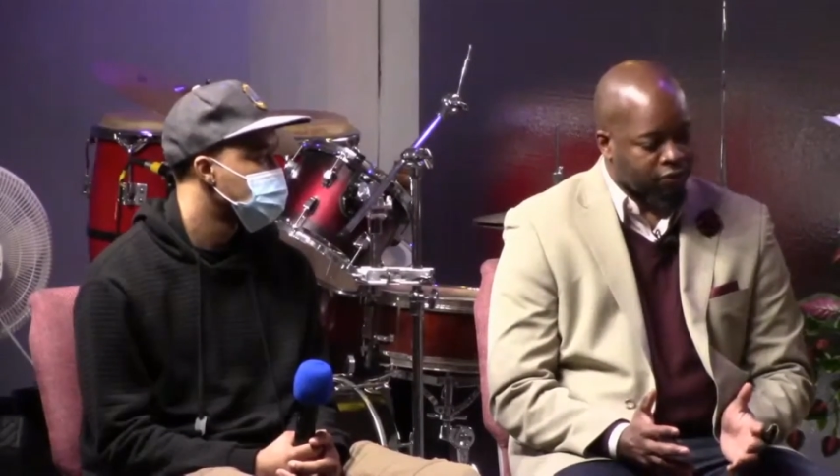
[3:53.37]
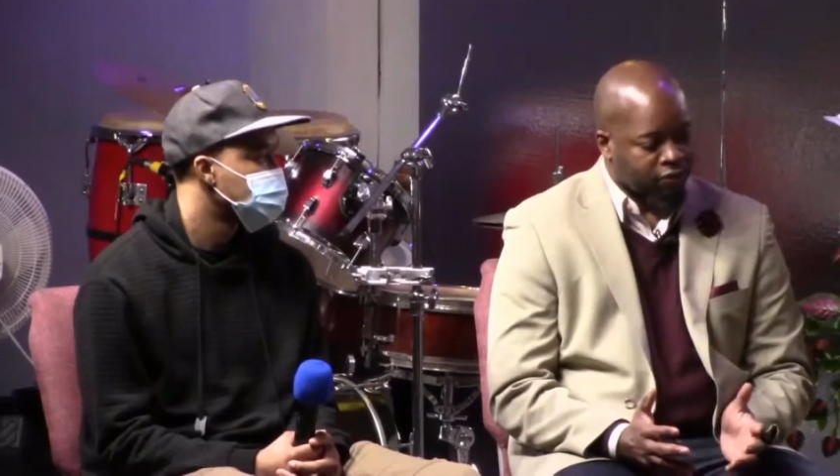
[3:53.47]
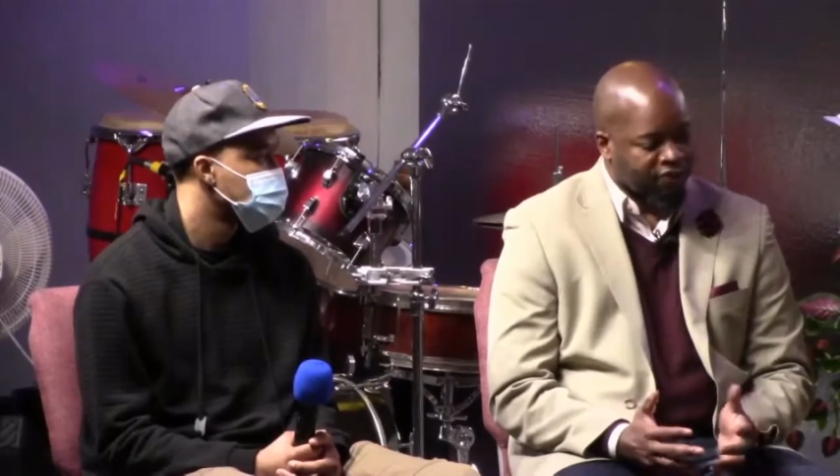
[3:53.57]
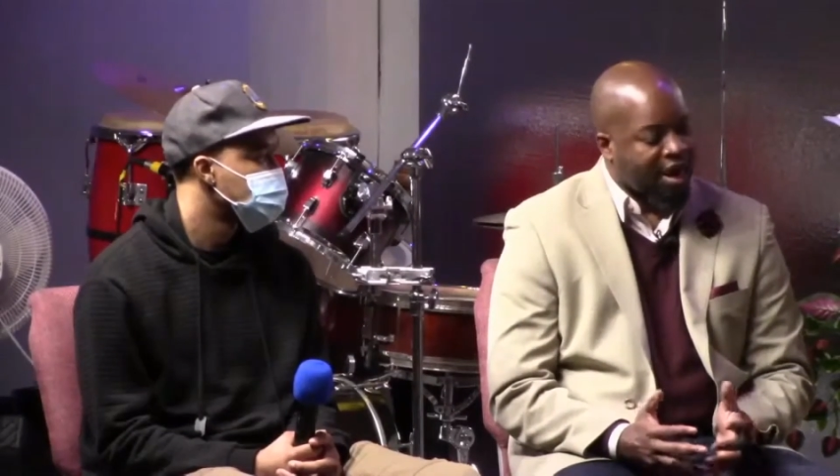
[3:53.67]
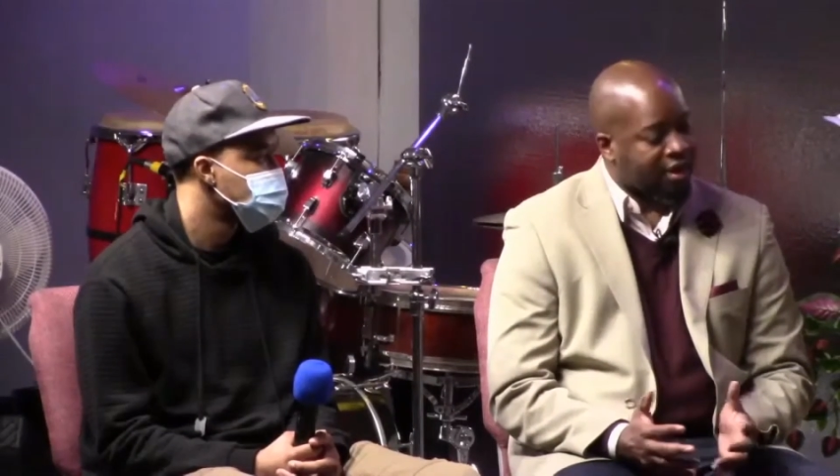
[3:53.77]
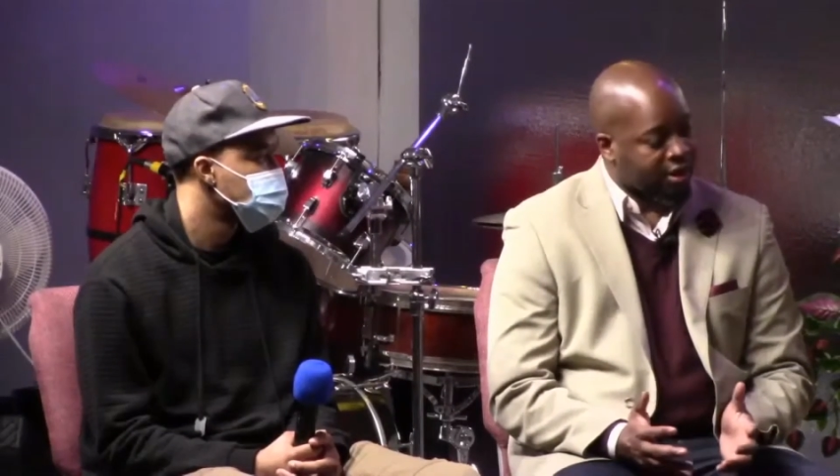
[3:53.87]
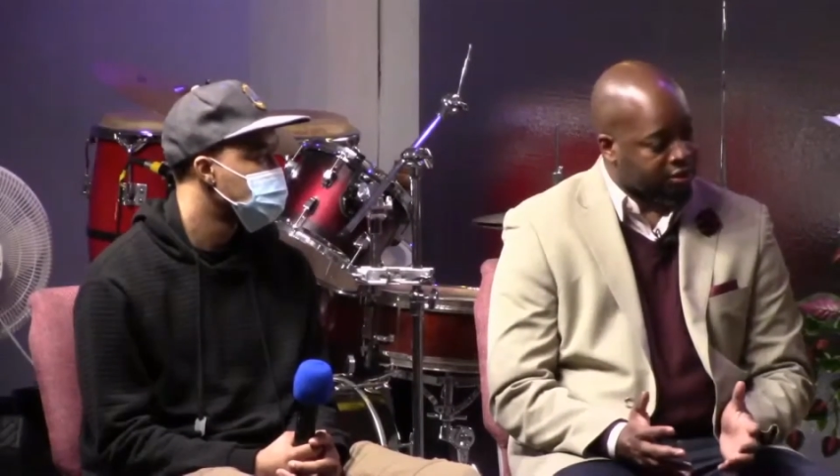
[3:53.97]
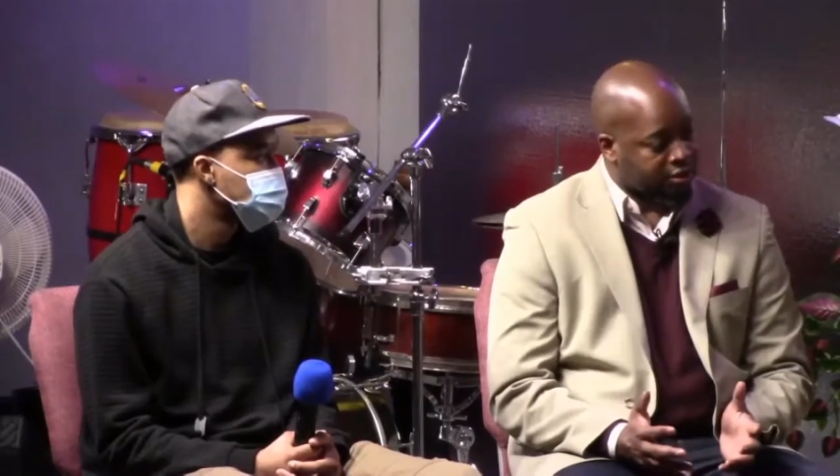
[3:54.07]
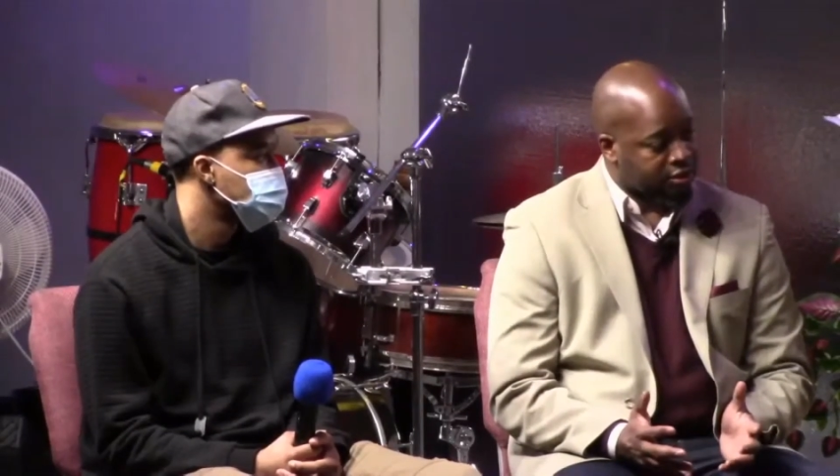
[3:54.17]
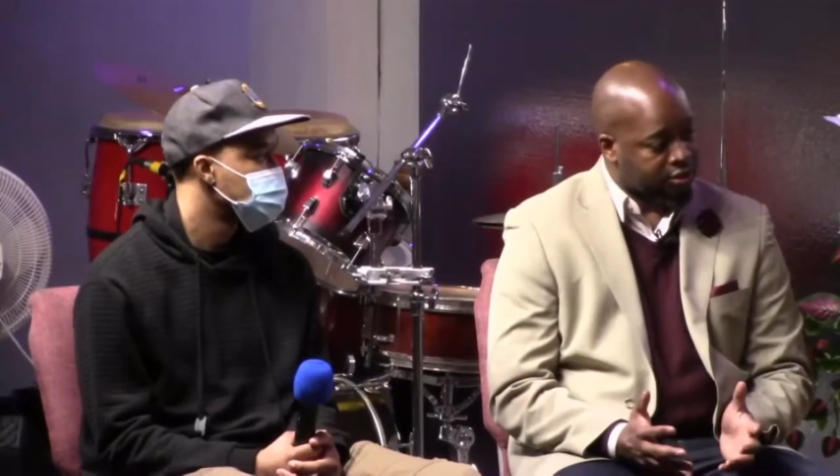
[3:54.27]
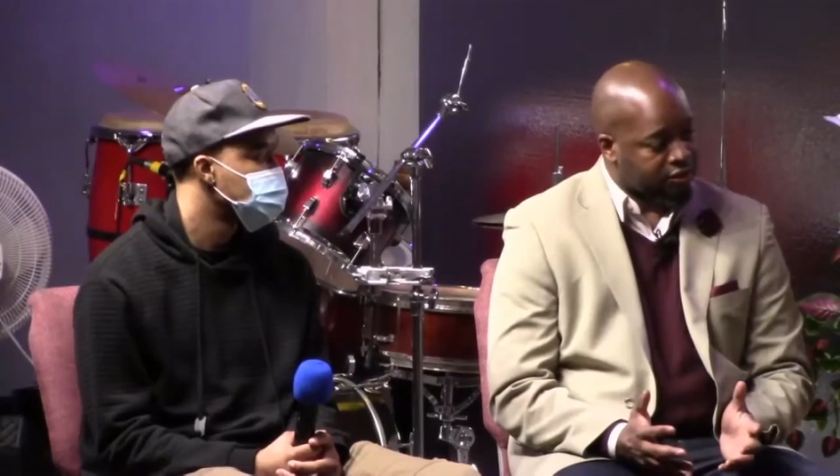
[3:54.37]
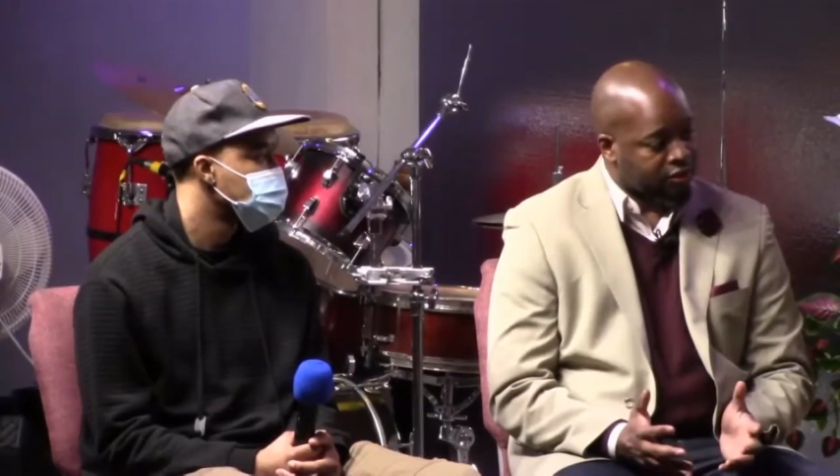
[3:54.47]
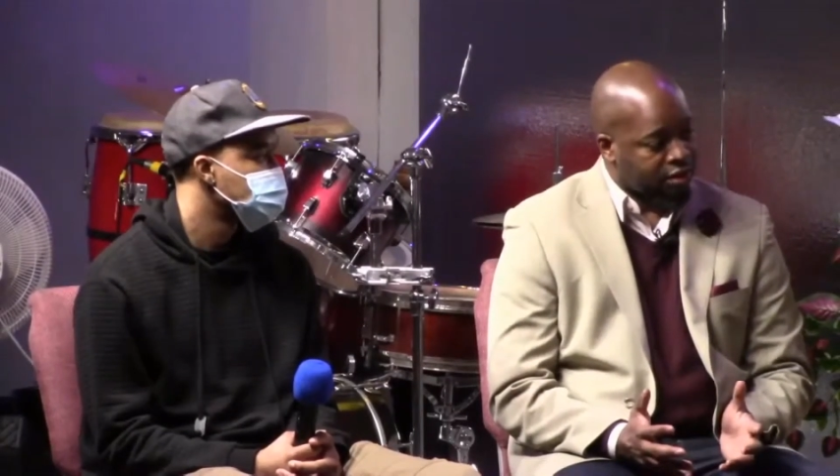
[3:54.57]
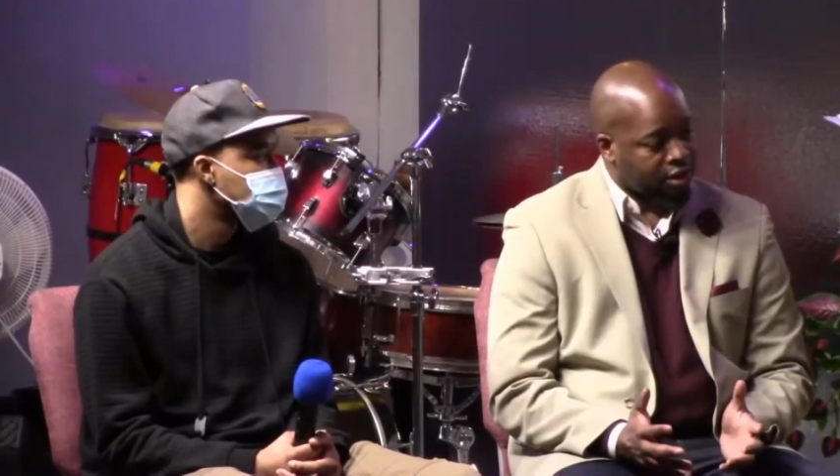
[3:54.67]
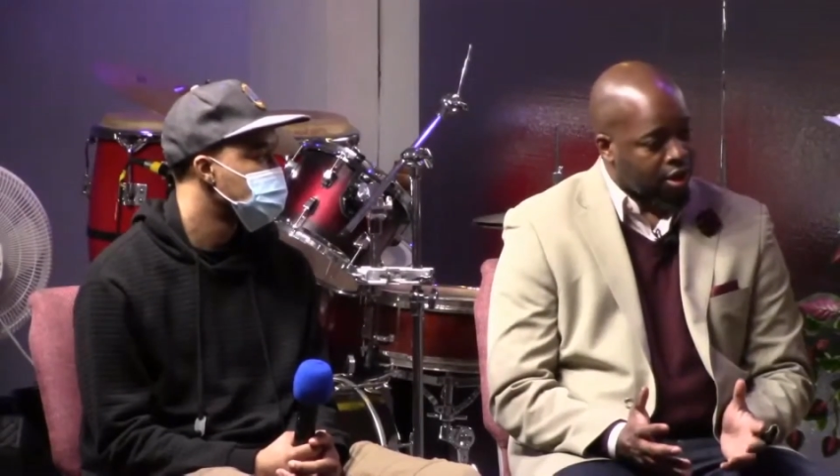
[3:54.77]
finances,
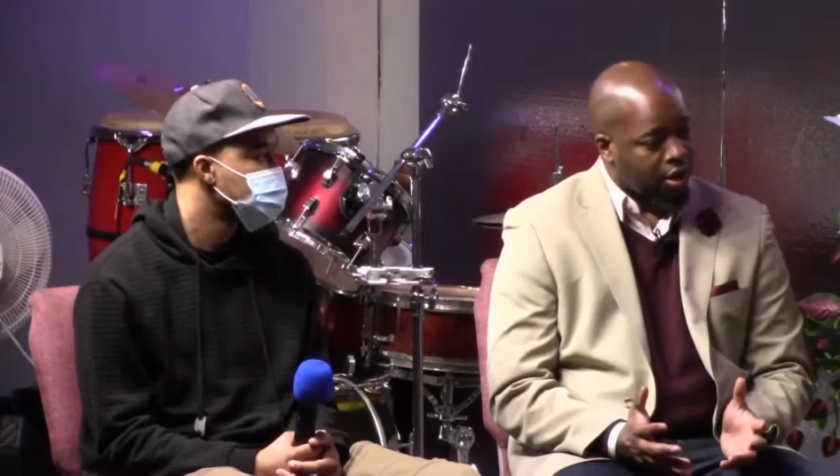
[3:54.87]
all the